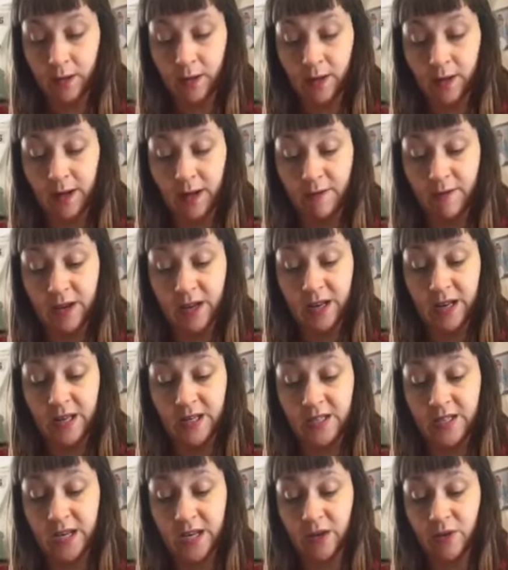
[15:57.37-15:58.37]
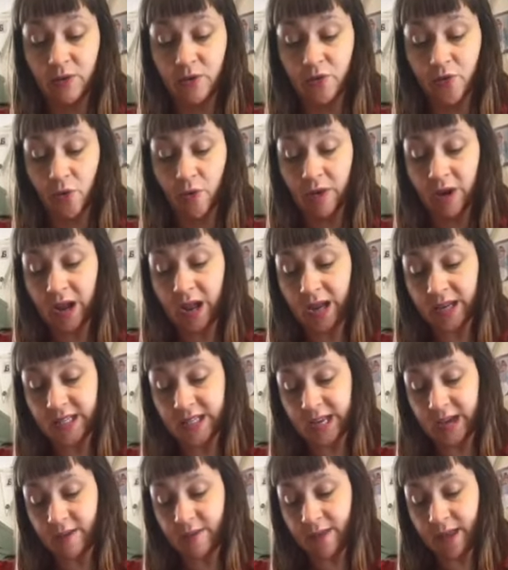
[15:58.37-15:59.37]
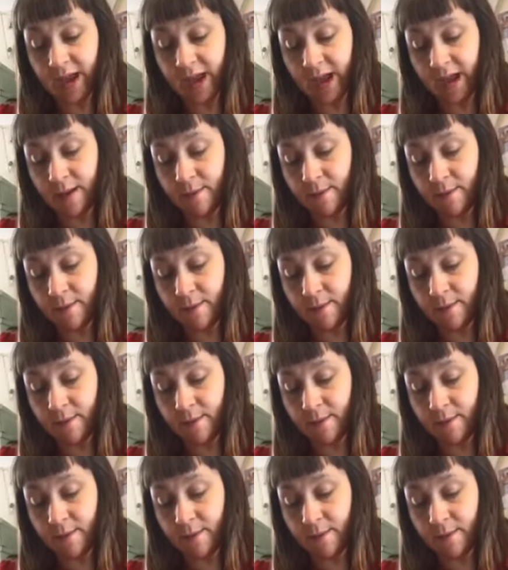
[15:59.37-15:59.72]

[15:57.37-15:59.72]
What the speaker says: If you need to, draw a line down there,